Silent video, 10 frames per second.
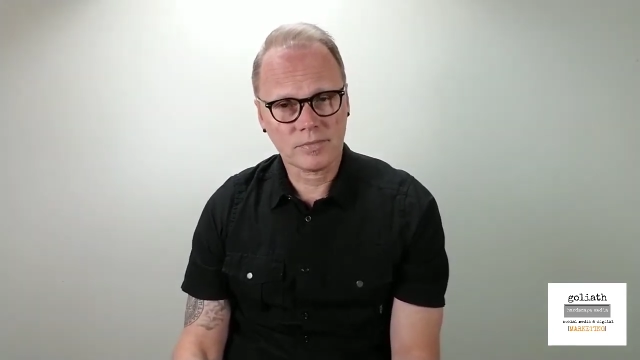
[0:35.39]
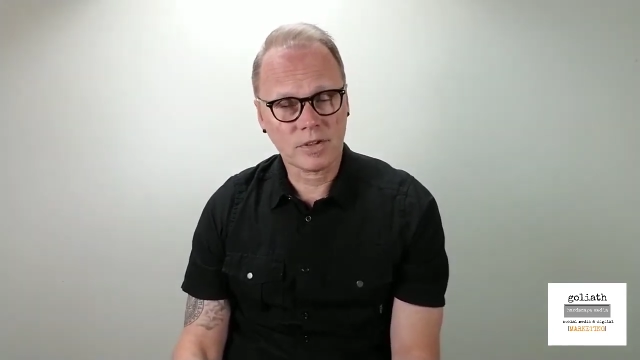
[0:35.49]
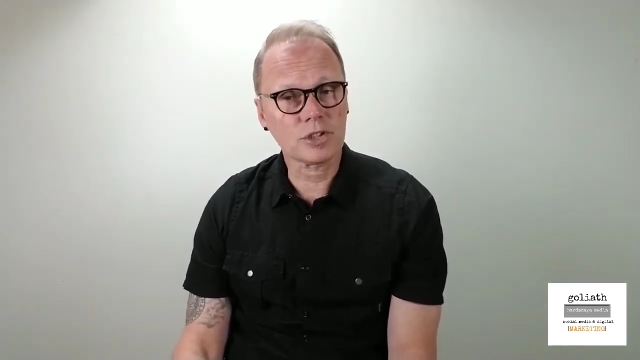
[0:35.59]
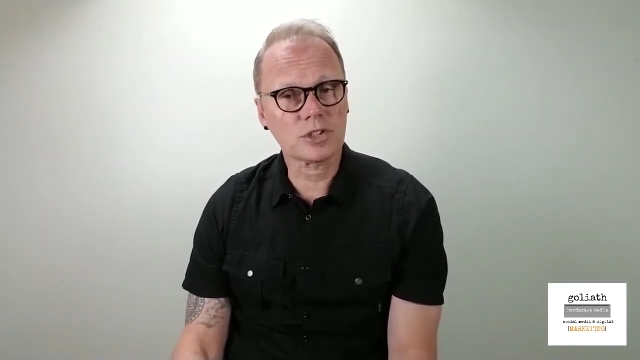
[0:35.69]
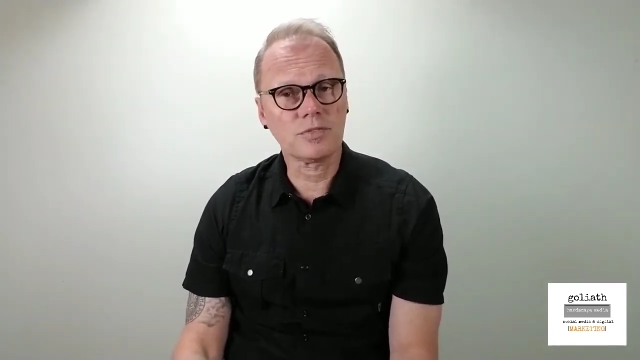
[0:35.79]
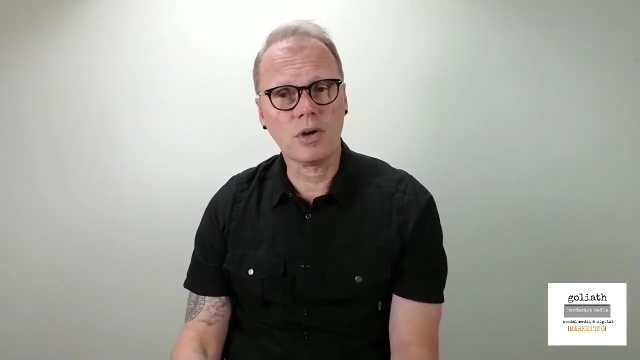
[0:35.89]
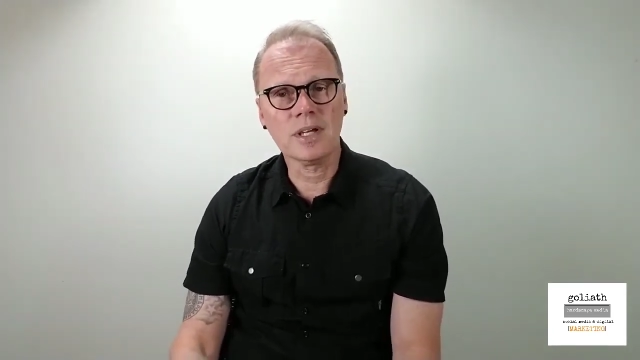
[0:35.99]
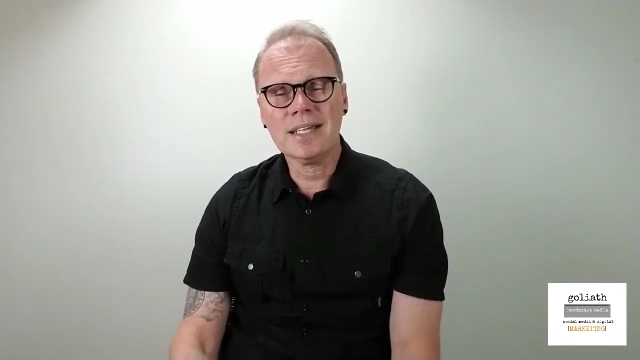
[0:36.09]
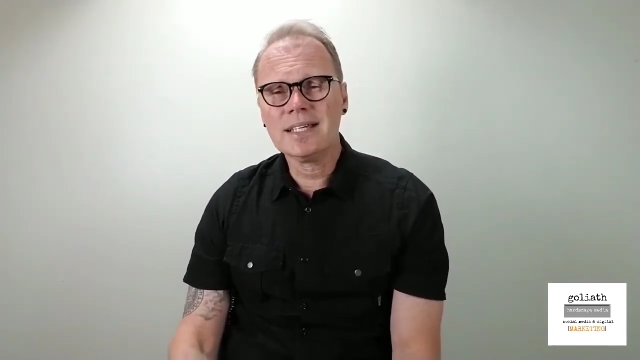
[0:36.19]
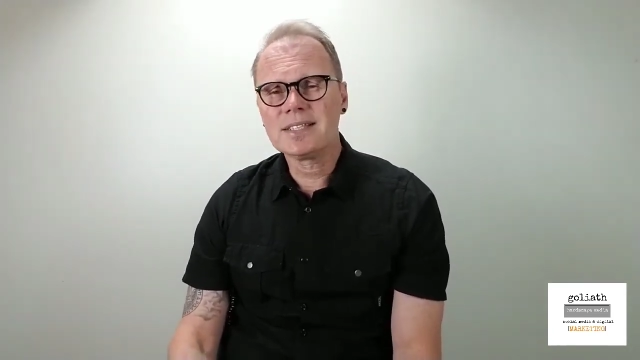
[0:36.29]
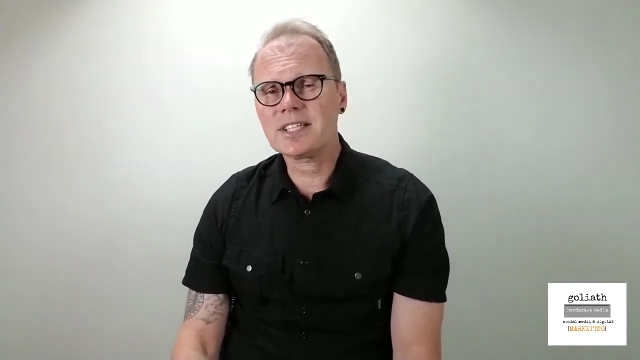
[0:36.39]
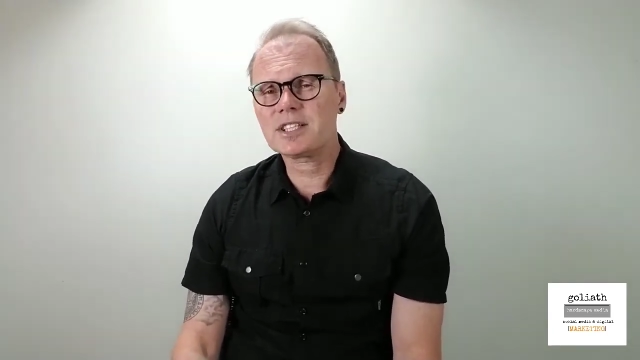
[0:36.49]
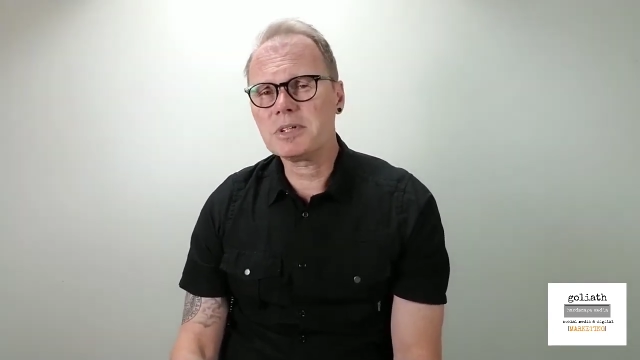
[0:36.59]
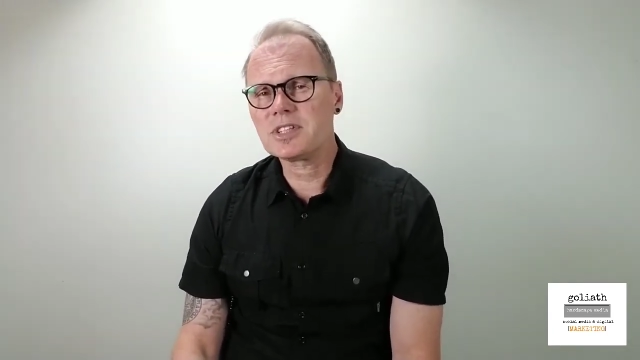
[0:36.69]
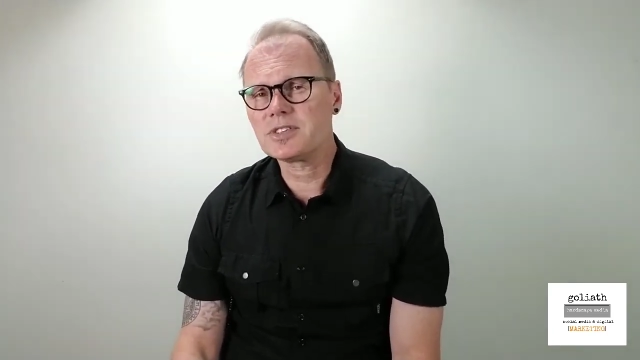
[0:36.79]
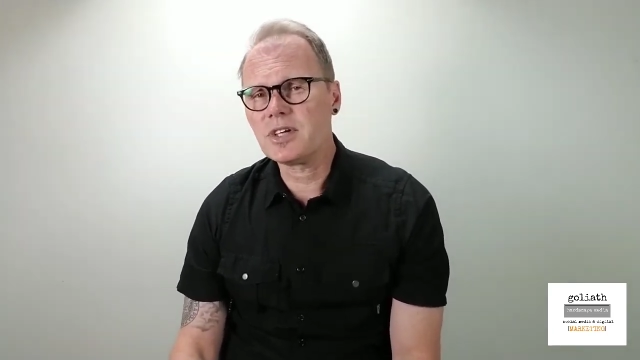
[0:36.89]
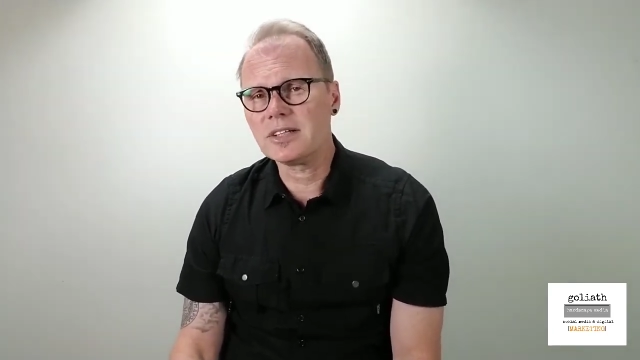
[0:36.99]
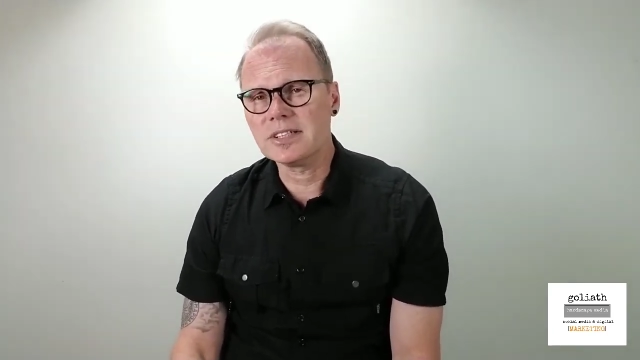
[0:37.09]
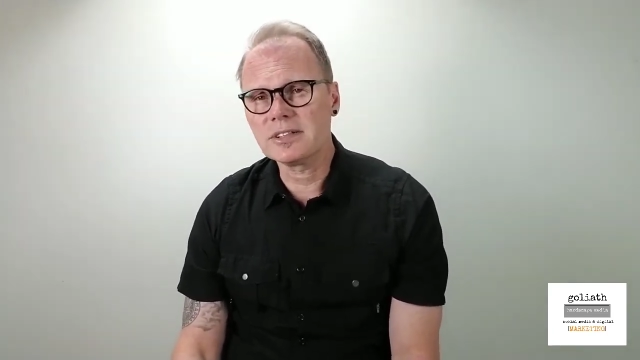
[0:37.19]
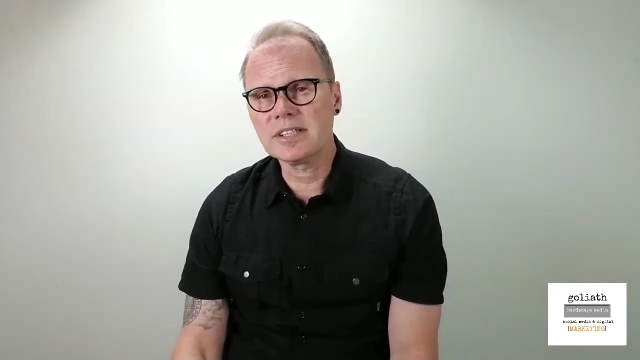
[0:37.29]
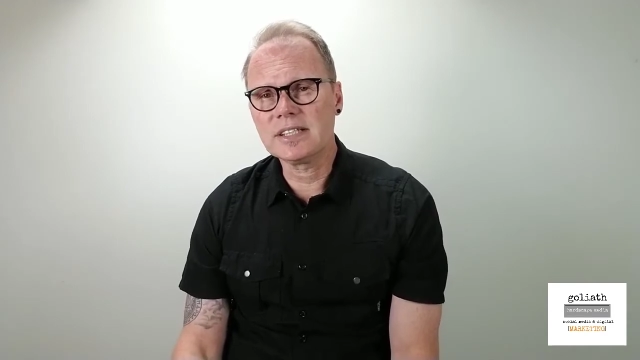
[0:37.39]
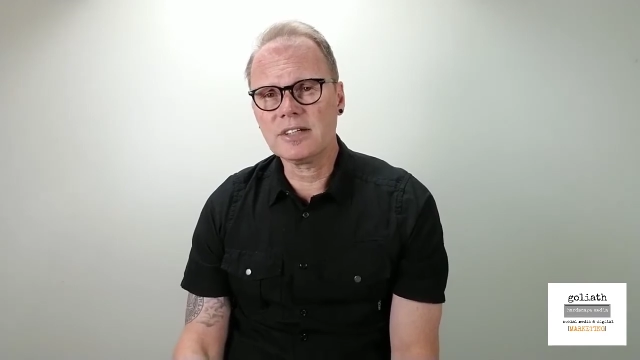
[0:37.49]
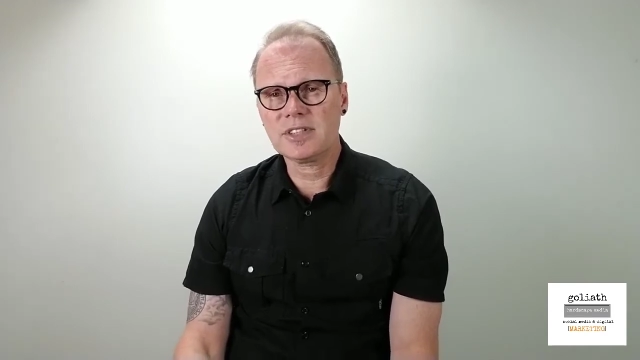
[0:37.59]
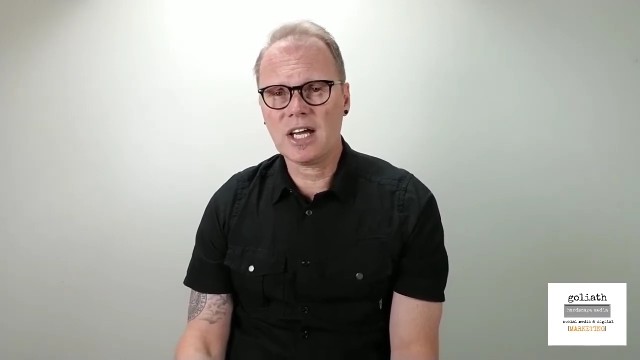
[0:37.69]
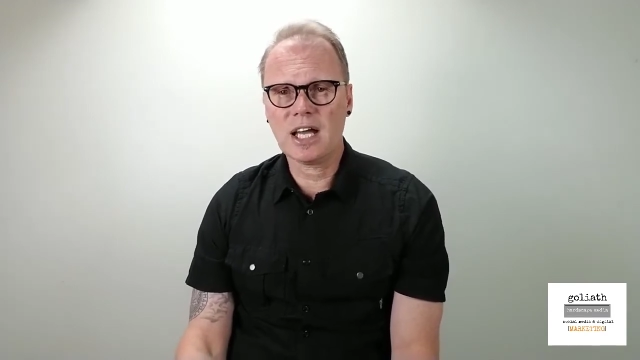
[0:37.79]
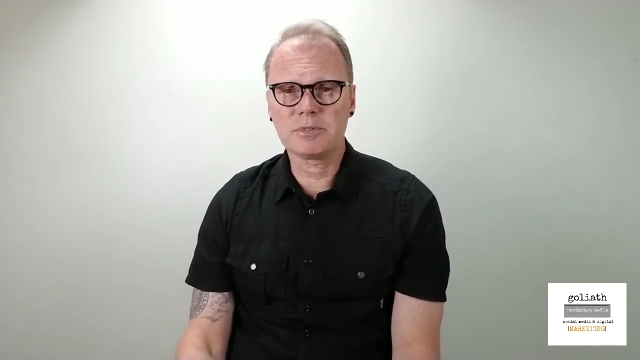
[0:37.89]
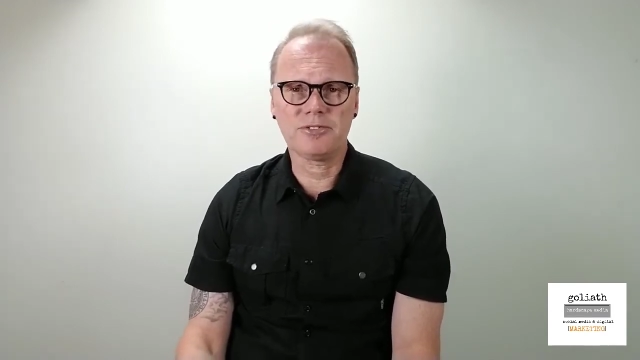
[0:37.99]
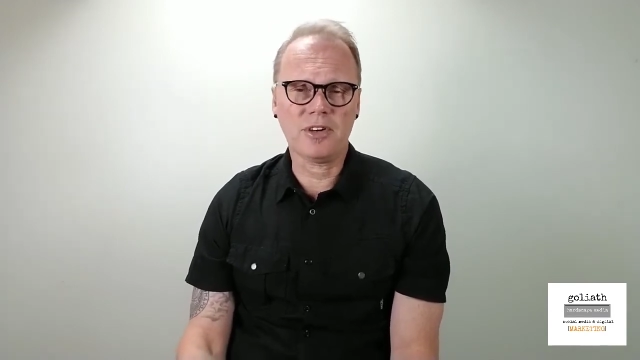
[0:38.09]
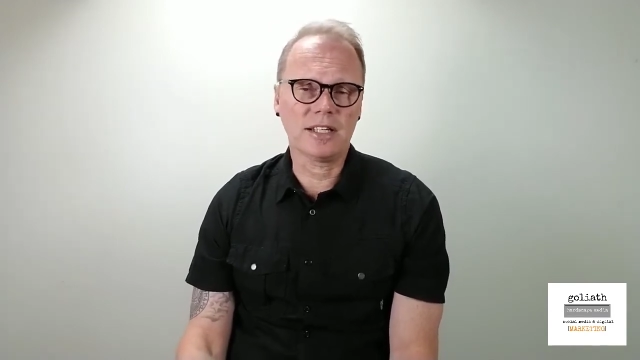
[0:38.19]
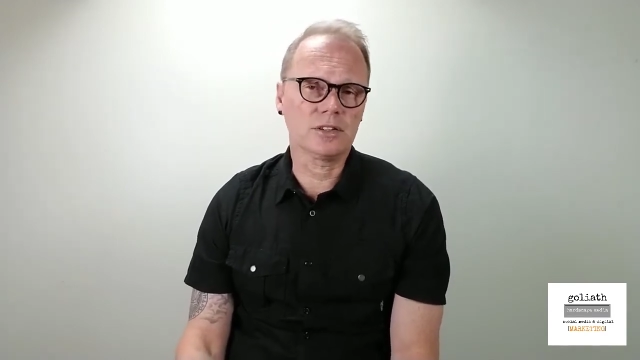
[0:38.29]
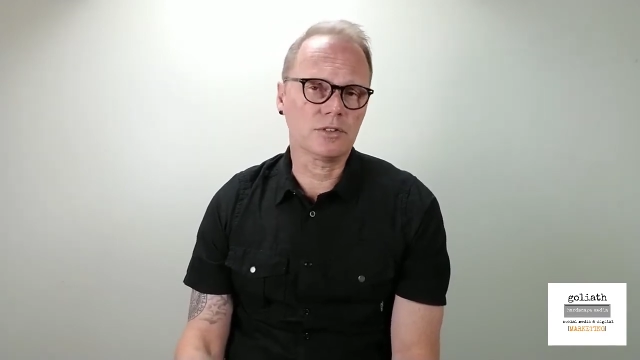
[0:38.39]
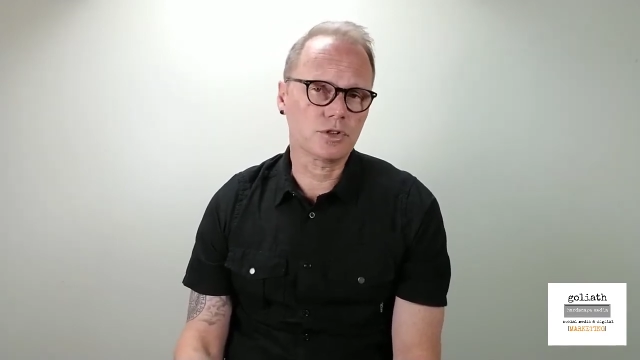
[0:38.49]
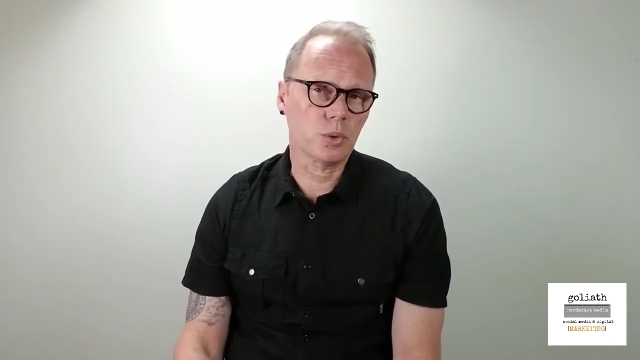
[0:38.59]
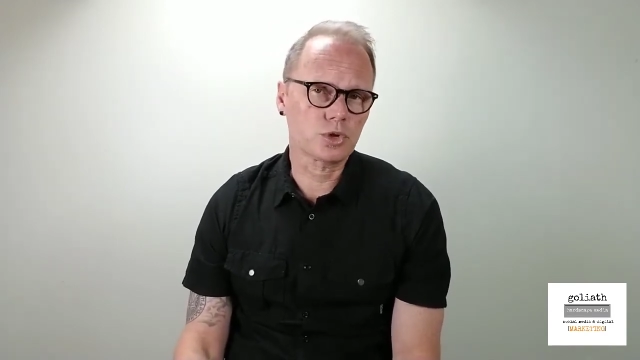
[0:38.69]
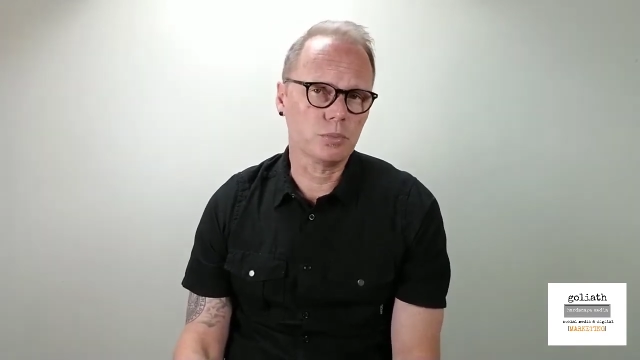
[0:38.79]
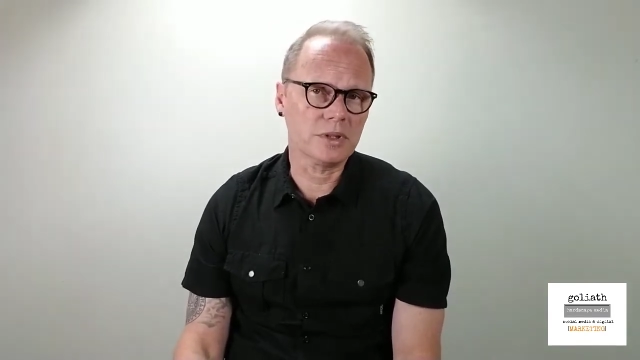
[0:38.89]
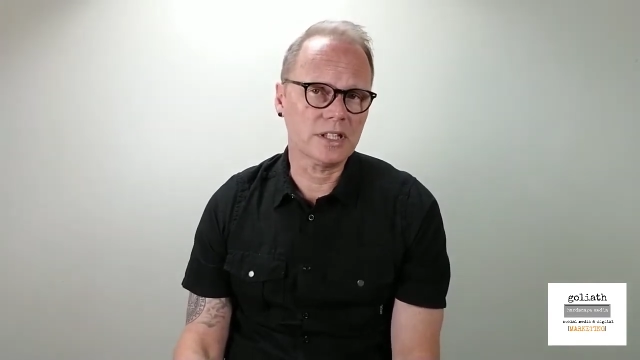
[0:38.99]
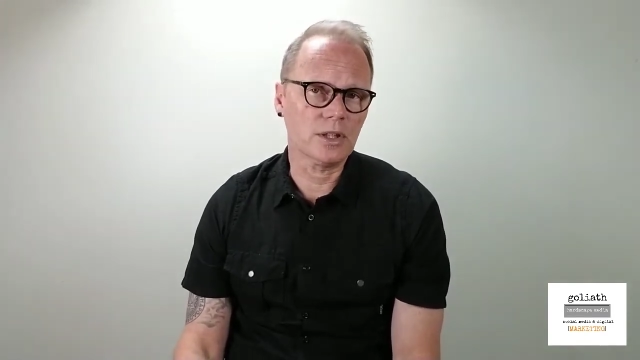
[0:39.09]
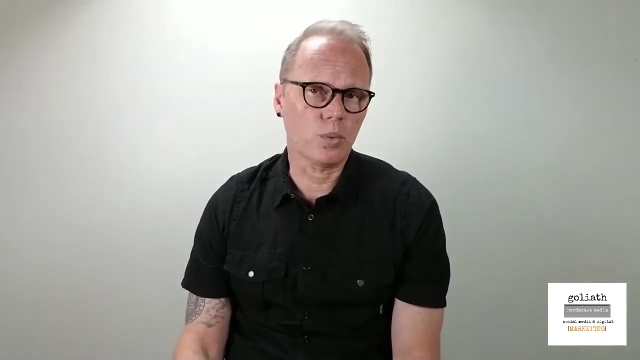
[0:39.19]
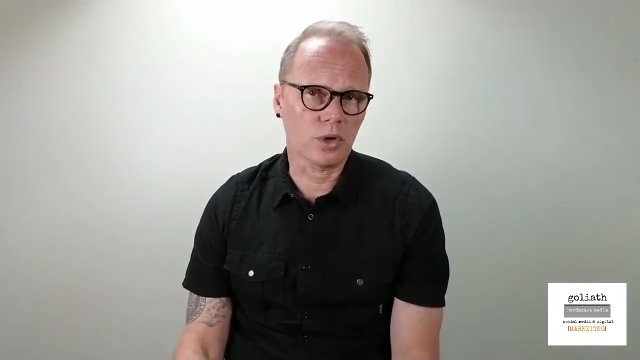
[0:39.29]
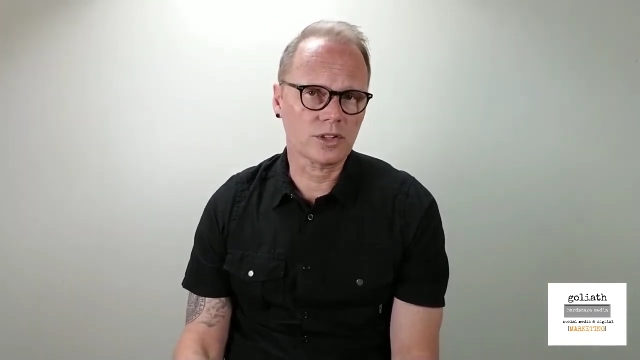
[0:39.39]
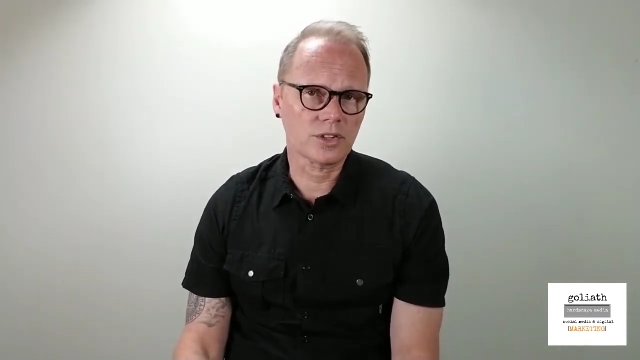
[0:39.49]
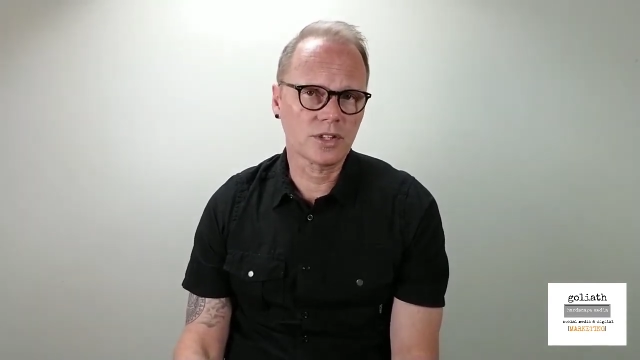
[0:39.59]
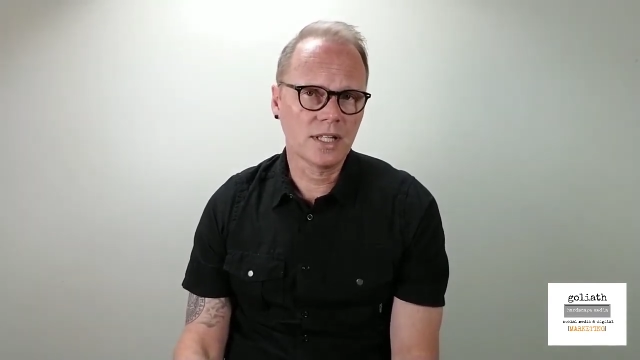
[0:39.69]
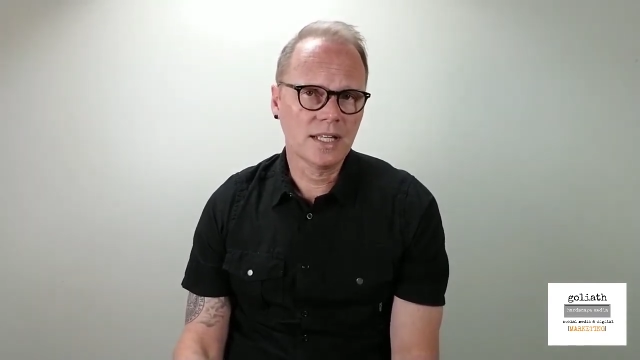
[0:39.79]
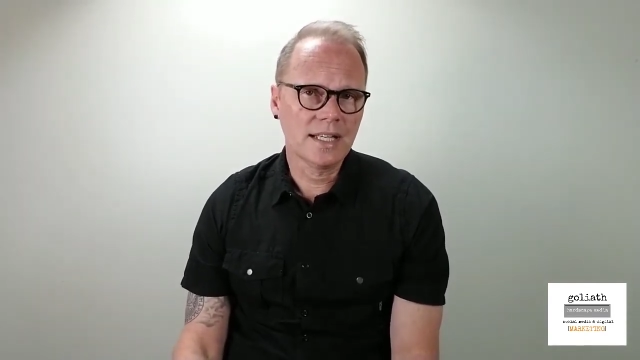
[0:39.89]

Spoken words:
First of all, 6 months is not nearly enough time to find out if social media works,